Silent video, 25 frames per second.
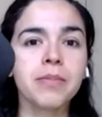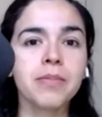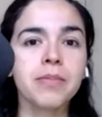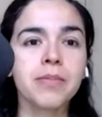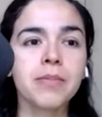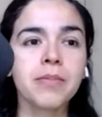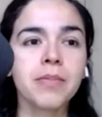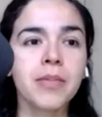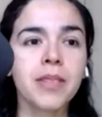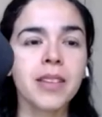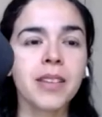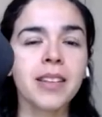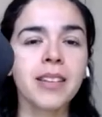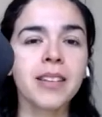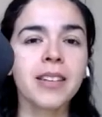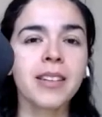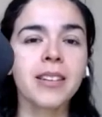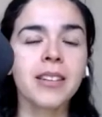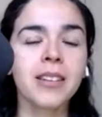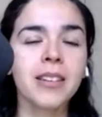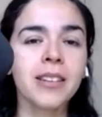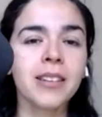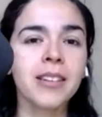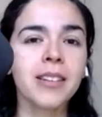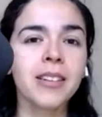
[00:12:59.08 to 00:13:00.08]

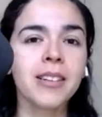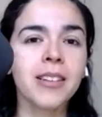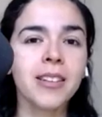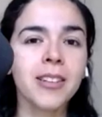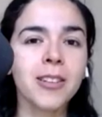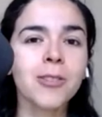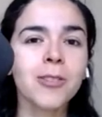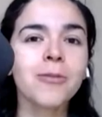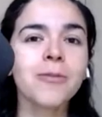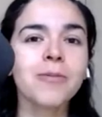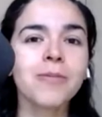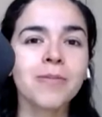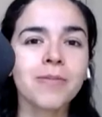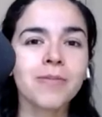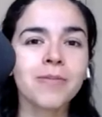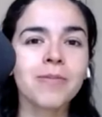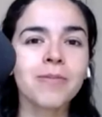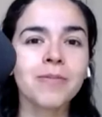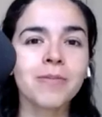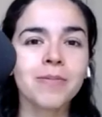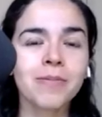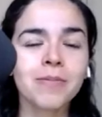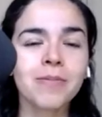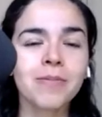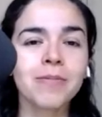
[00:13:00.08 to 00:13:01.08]

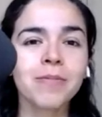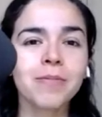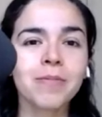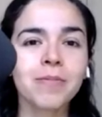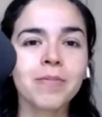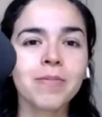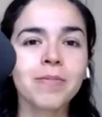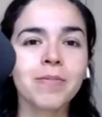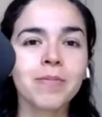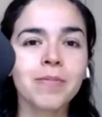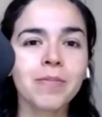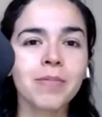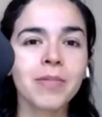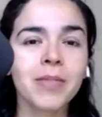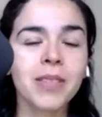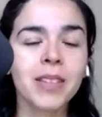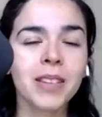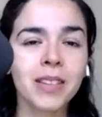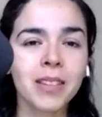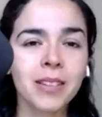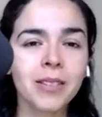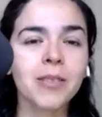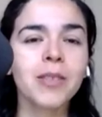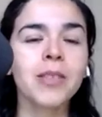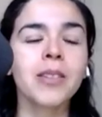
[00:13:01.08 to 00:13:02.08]

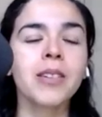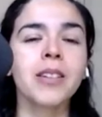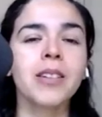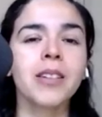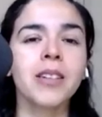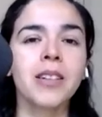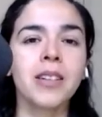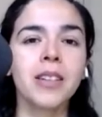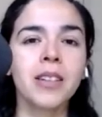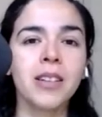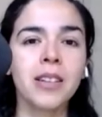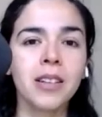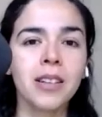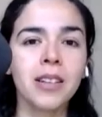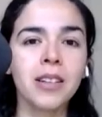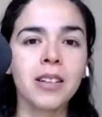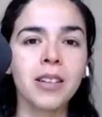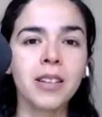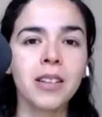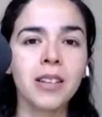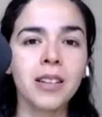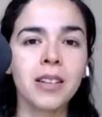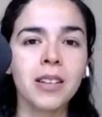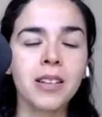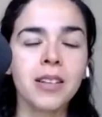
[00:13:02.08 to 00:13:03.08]

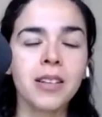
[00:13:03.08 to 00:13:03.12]
This person isn't speaking.